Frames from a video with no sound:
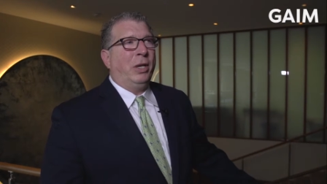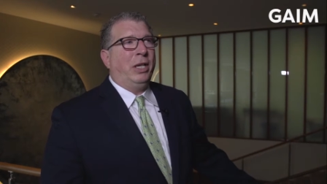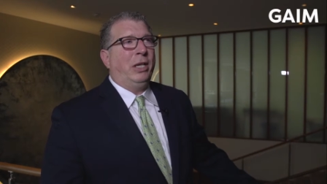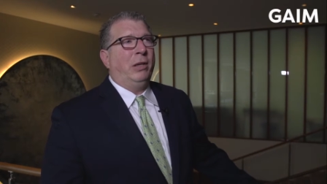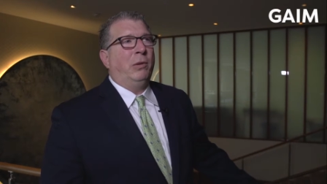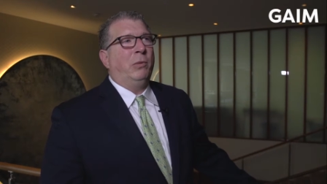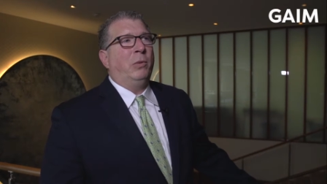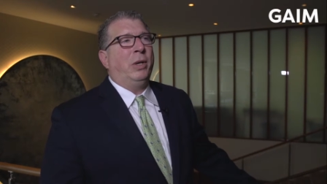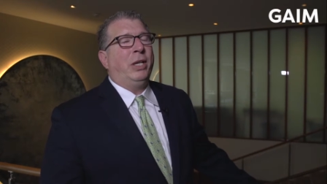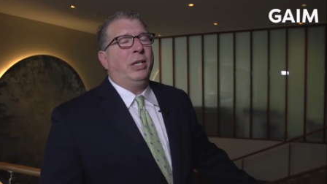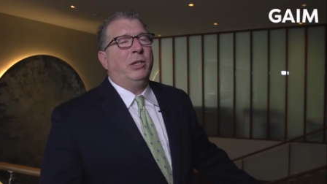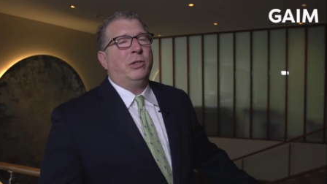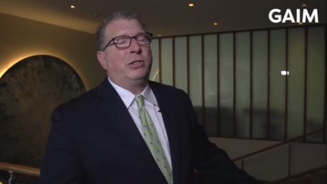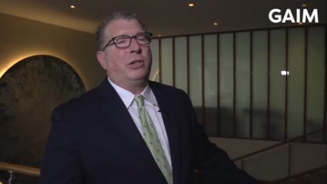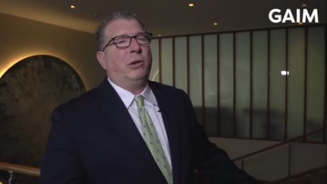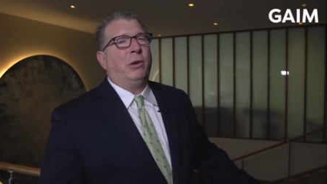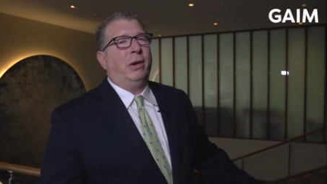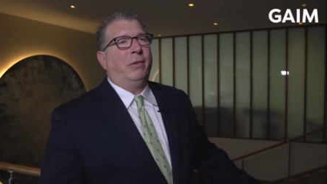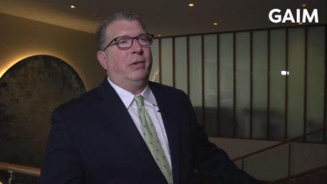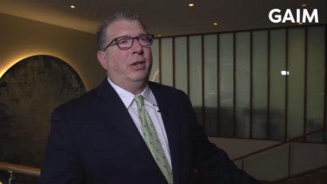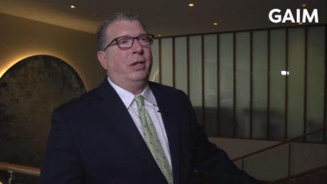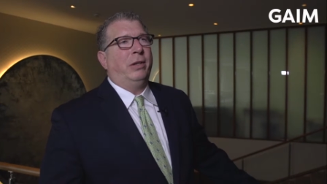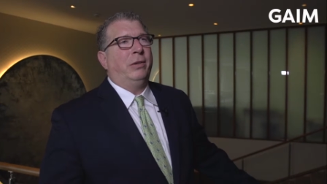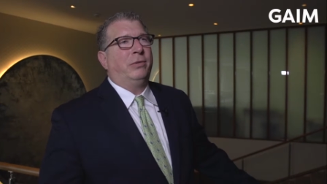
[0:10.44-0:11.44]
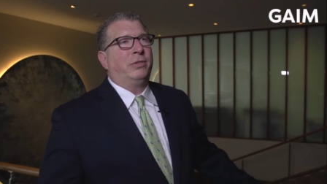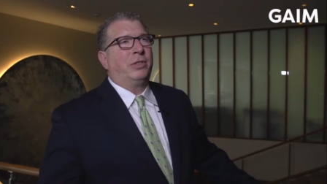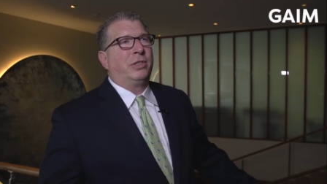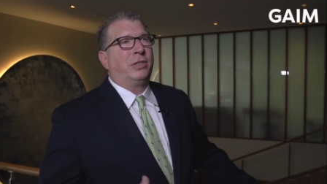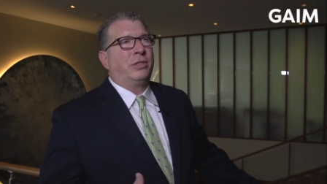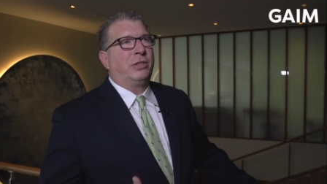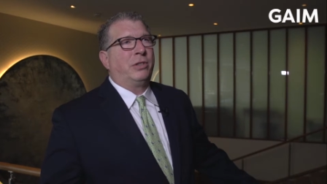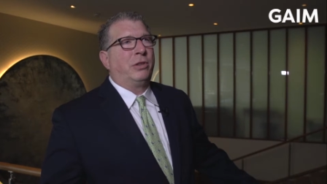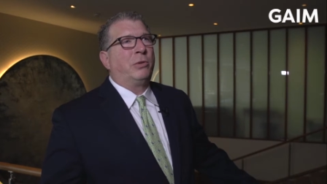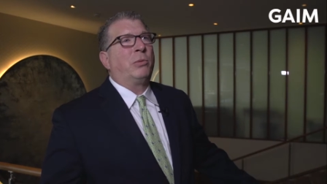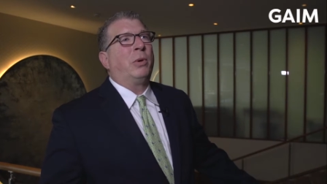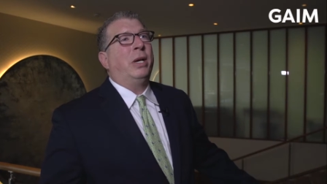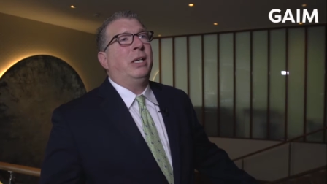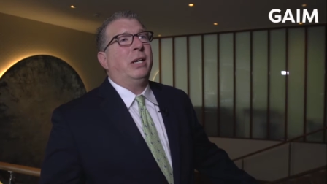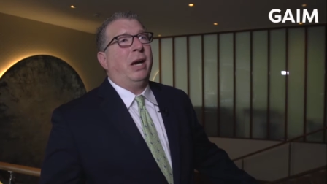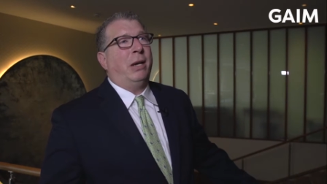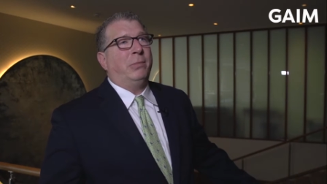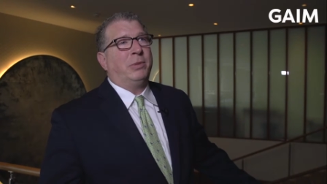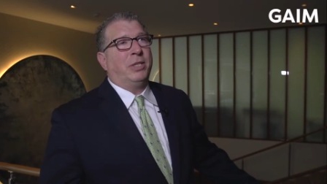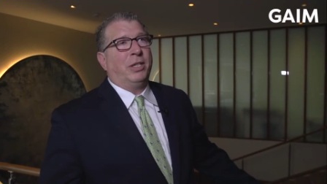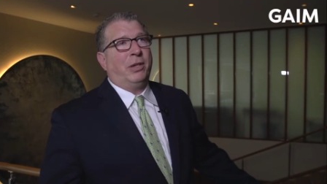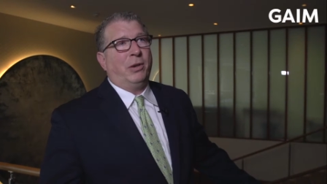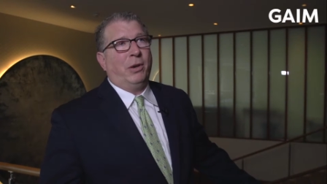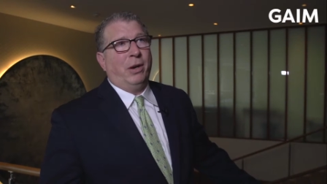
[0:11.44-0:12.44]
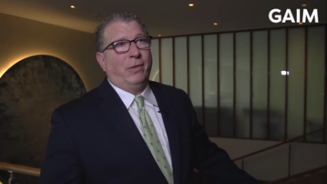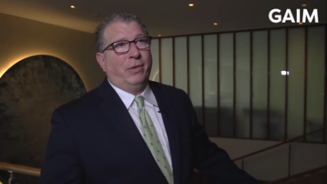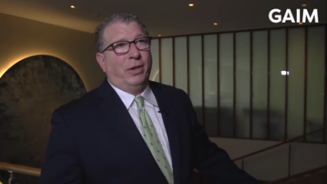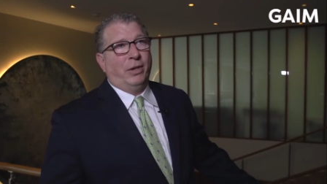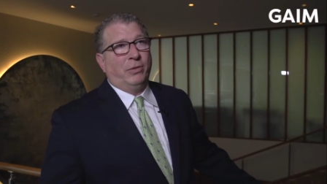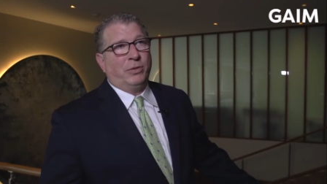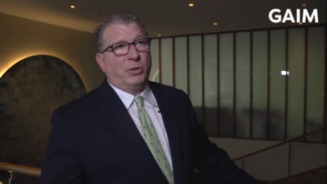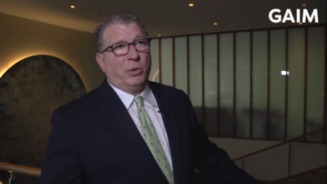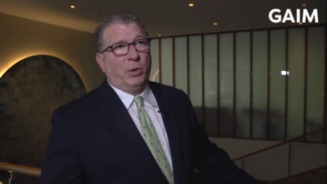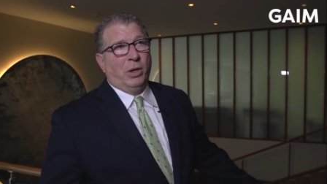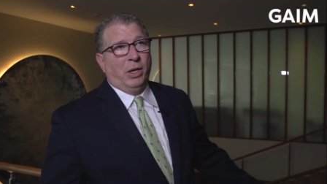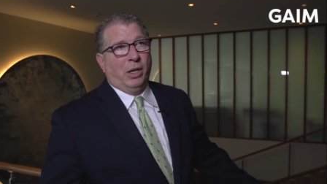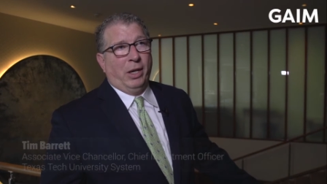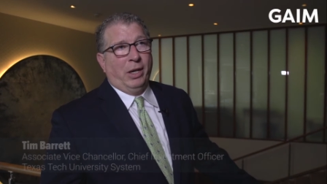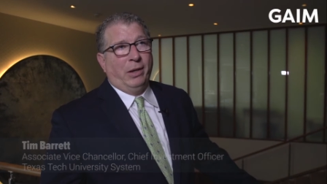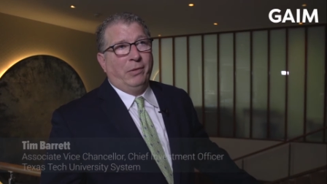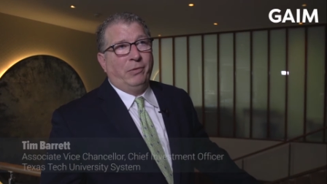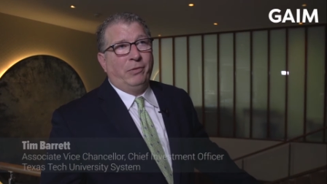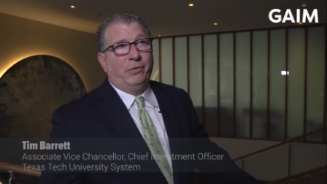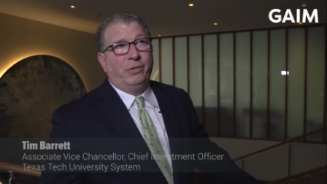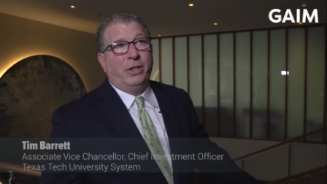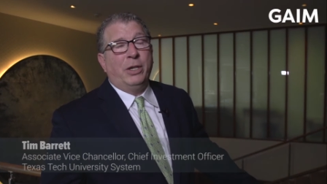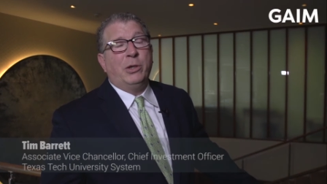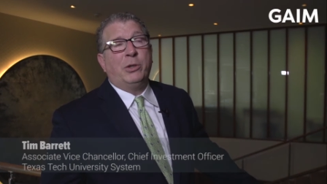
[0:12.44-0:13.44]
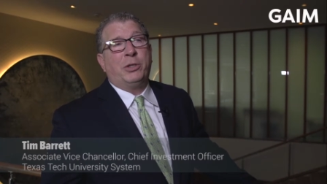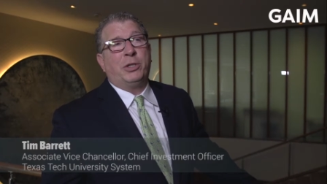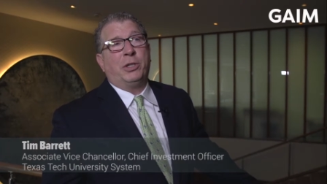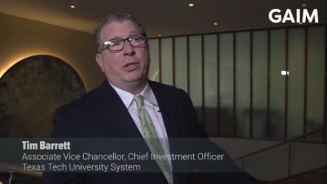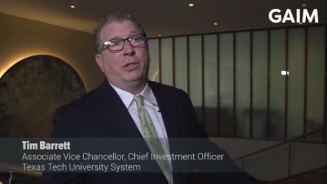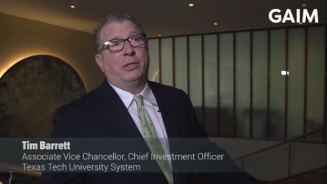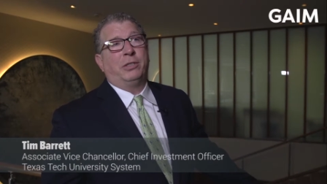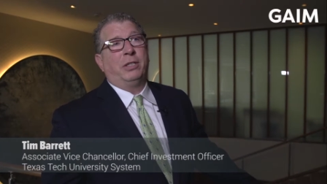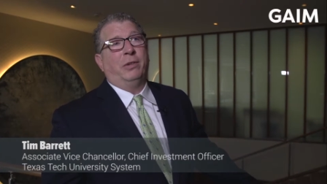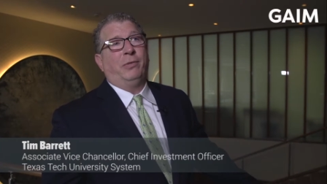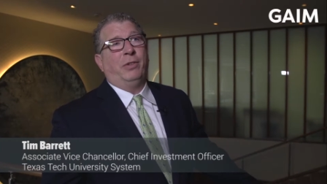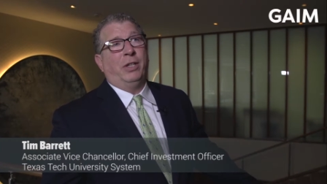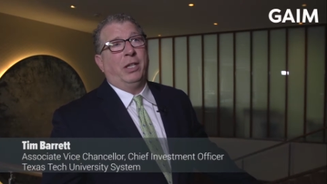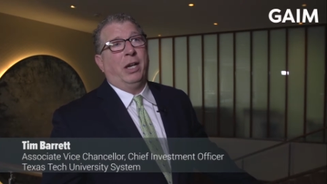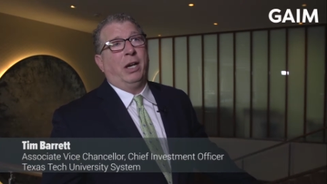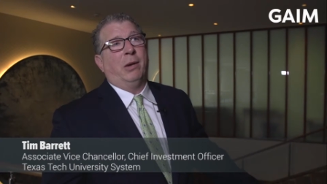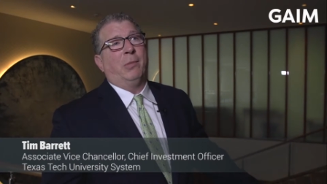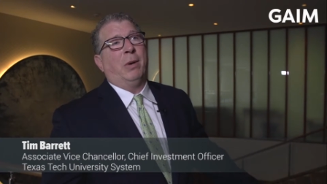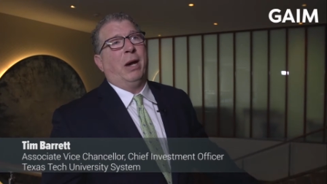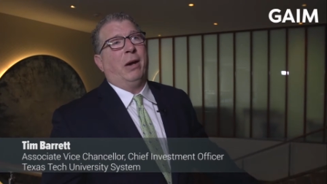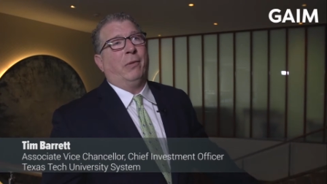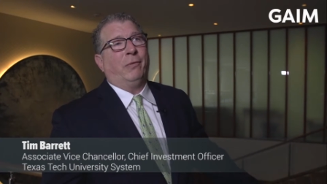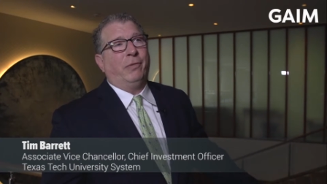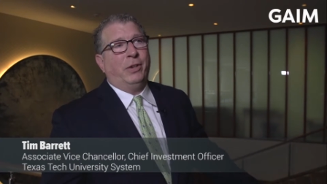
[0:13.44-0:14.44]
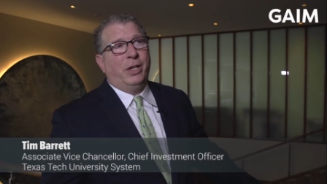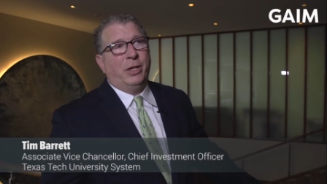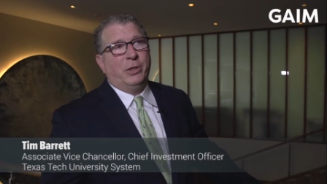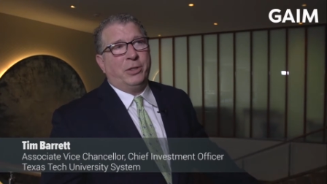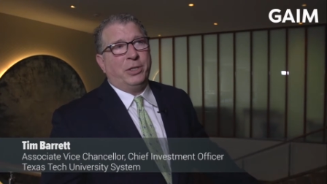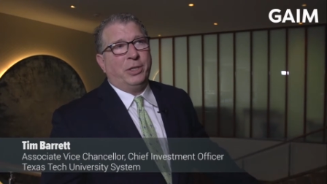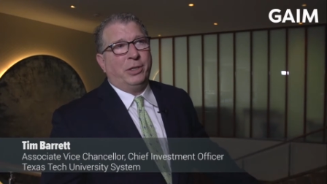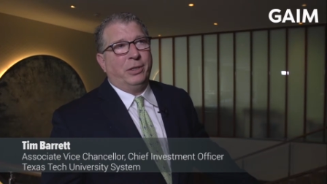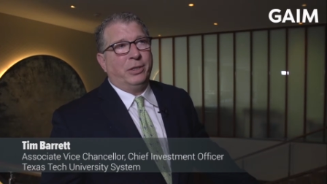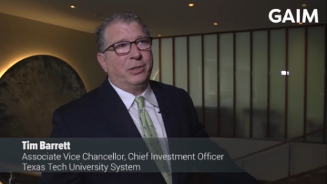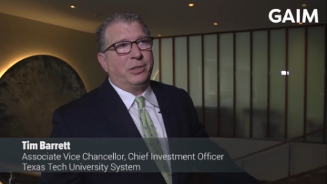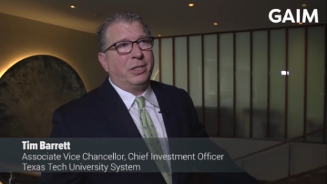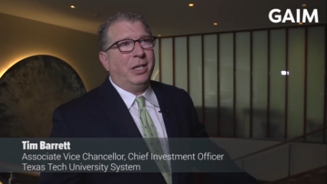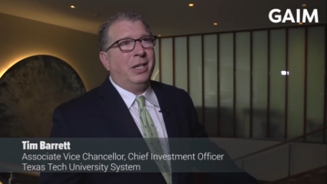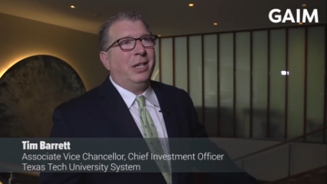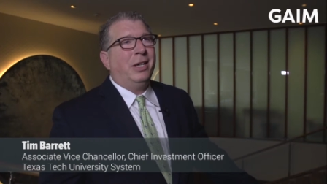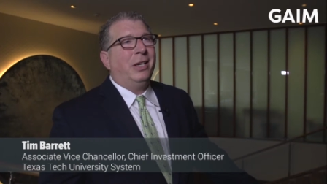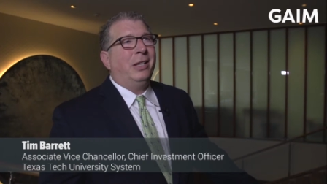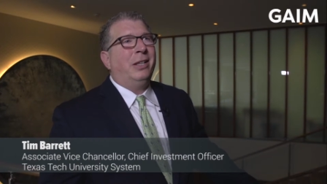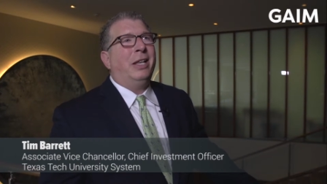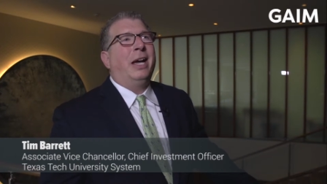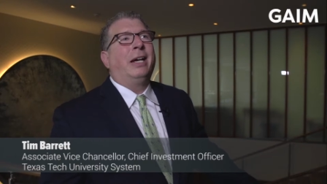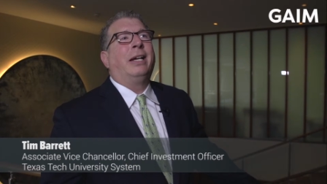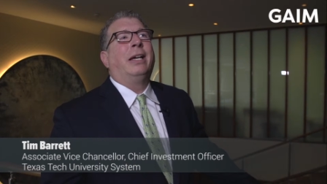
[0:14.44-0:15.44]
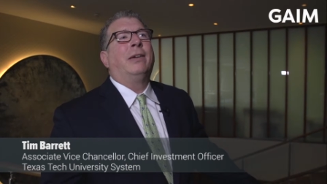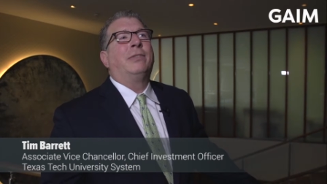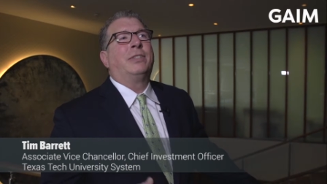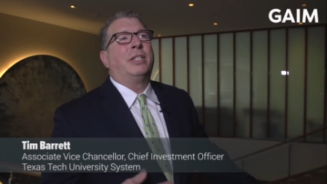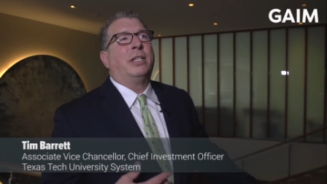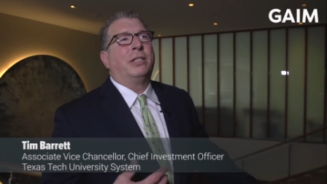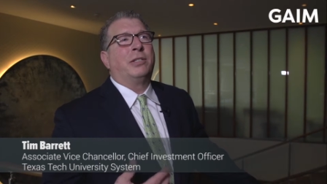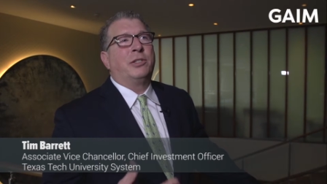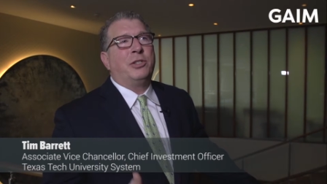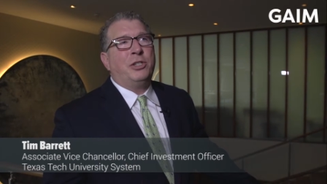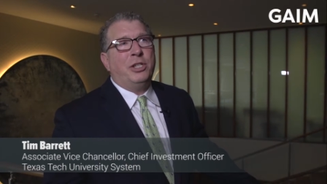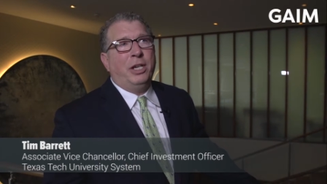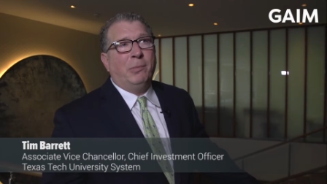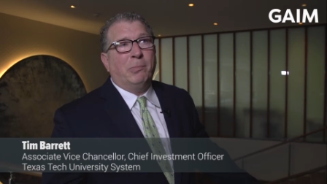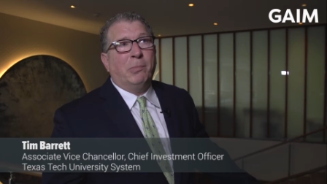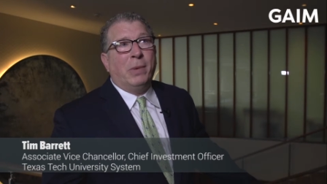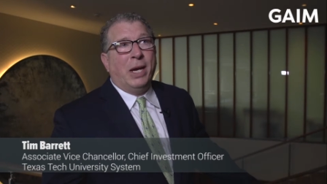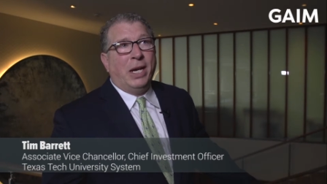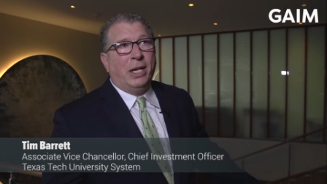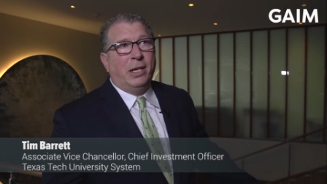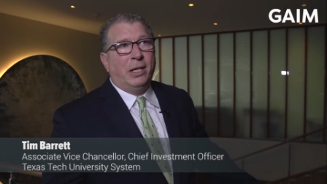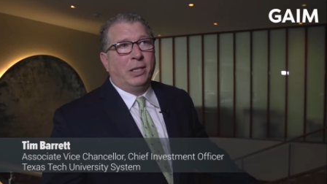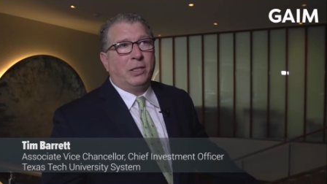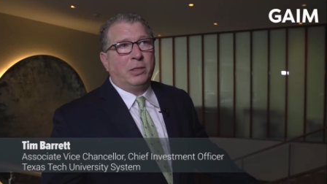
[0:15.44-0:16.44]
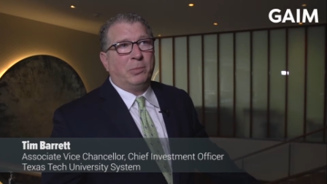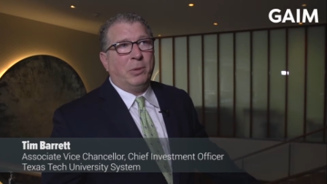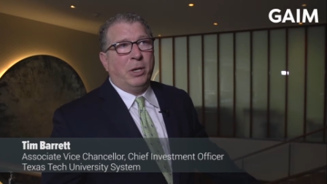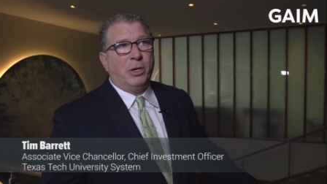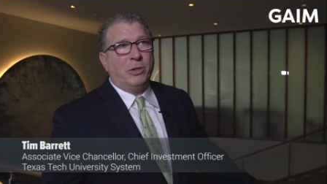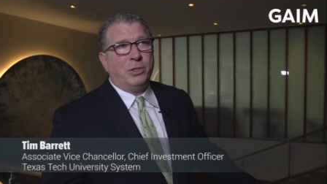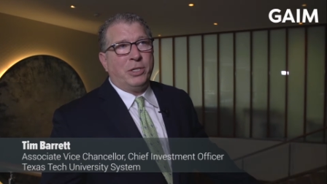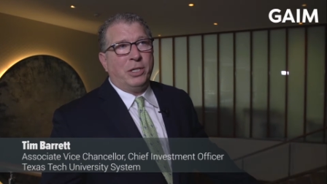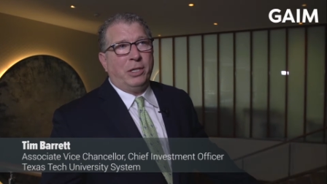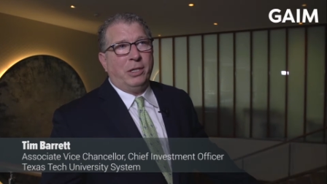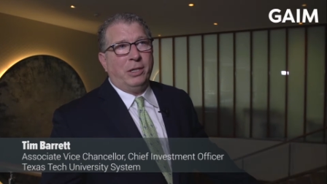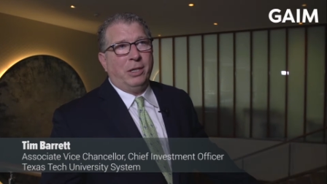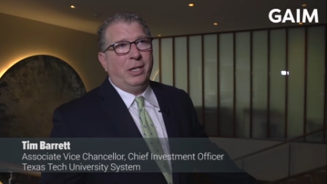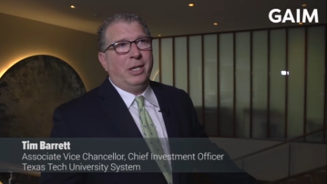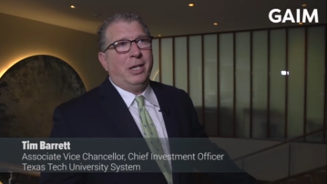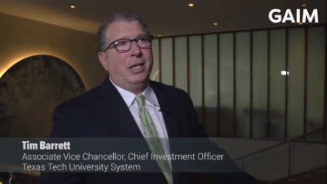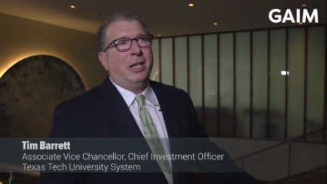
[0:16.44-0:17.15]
We, we use derivatives, three types of derivatives really. Futures, if you think about futures, that gives us cheap beta exposure.